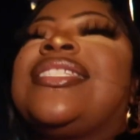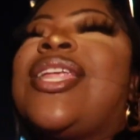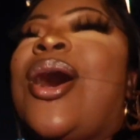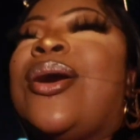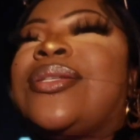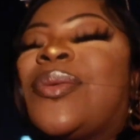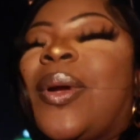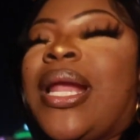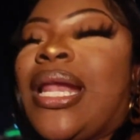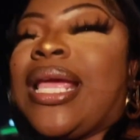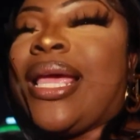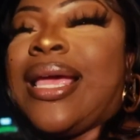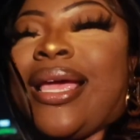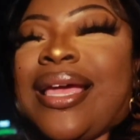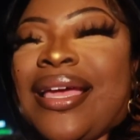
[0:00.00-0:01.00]
on a scamming
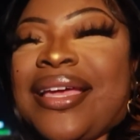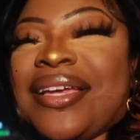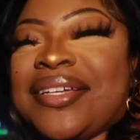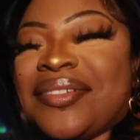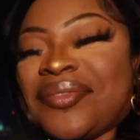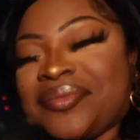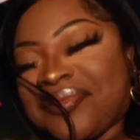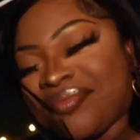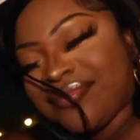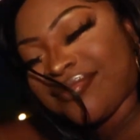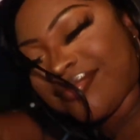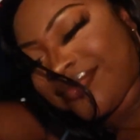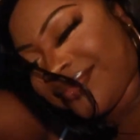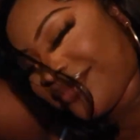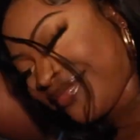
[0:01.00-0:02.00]
ass, rich ass
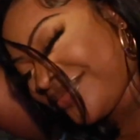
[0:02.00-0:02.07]
nigga.